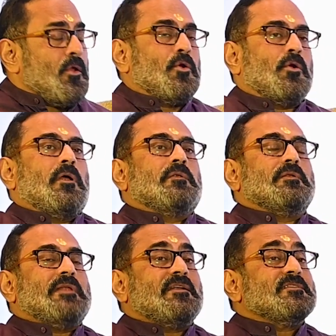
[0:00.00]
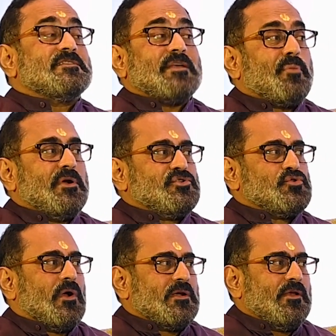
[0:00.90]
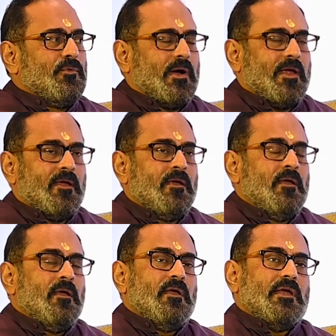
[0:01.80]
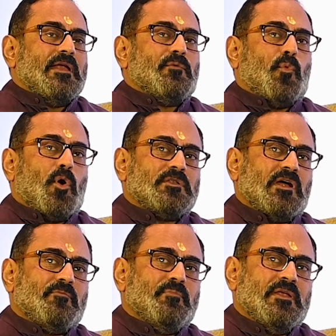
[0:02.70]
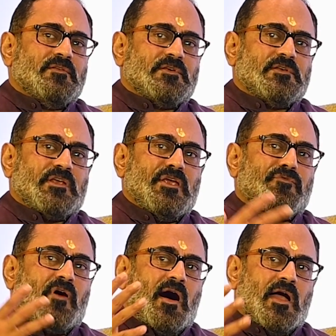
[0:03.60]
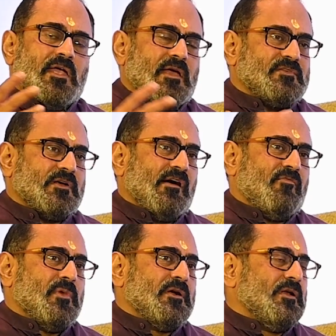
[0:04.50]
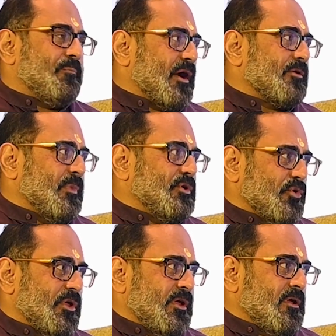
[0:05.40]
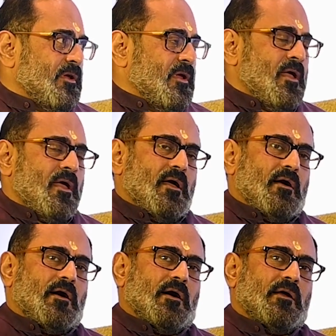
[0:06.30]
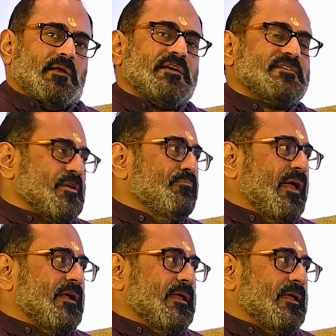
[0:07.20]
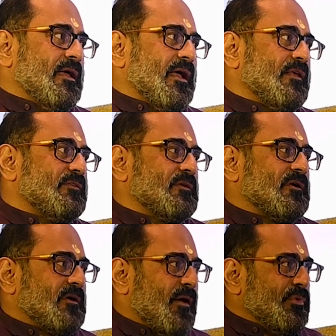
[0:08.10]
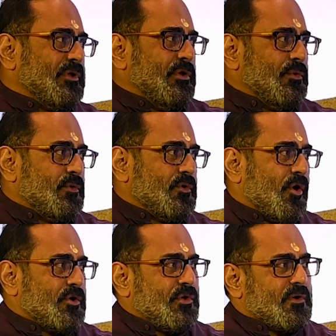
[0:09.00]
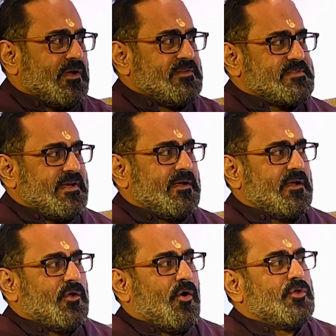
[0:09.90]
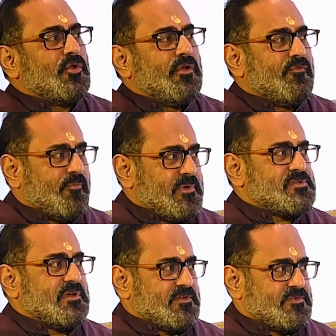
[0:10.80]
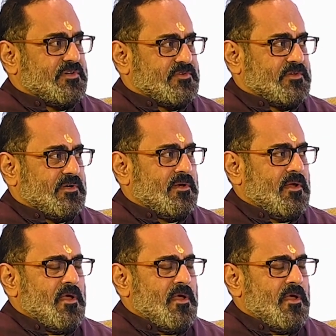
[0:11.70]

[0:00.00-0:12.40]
No. That is a separate issue. I'll tell you why. What that means is, if I as a government department today, let us say MeitY, has come to you, got your consent and got your information as a citizen